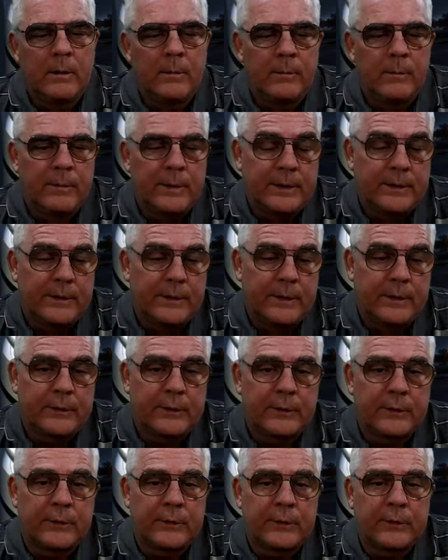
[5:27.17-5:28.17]
But this
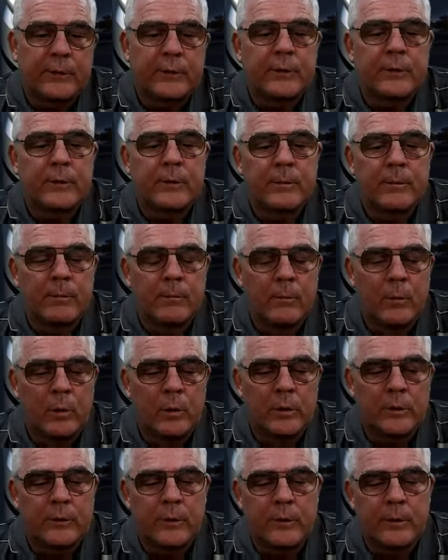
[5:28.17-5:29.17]
is more
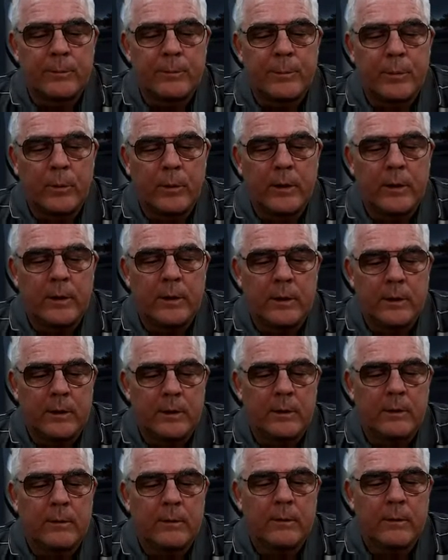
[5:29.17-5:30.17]
to the point
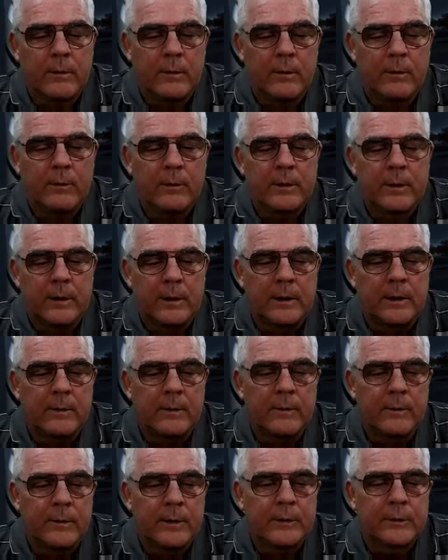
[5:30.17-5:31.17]
here. Okay,
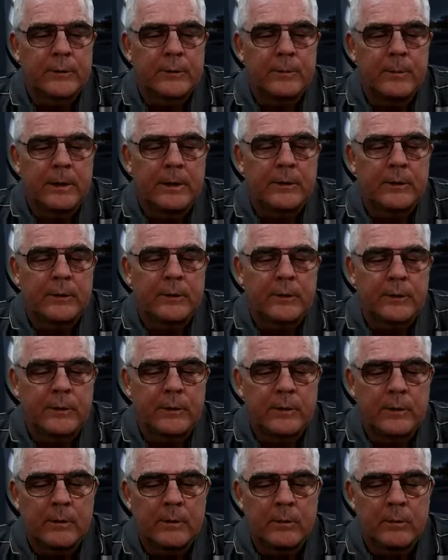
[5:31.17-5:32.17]
this makes
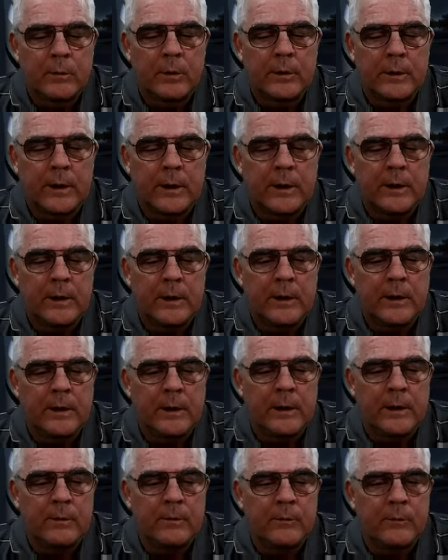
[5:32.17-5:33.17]
rook
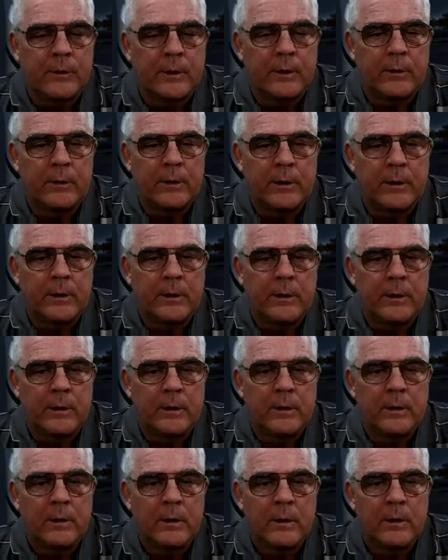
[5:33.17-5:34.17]
AE8 very
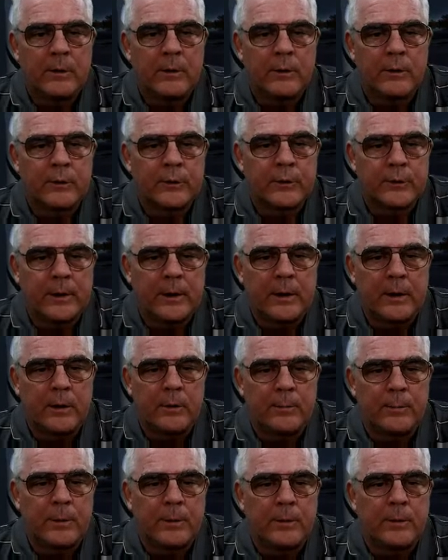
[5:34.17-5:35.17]

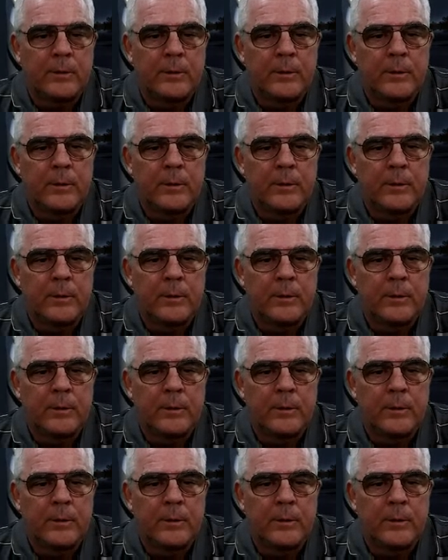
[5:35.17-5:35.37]
understandable.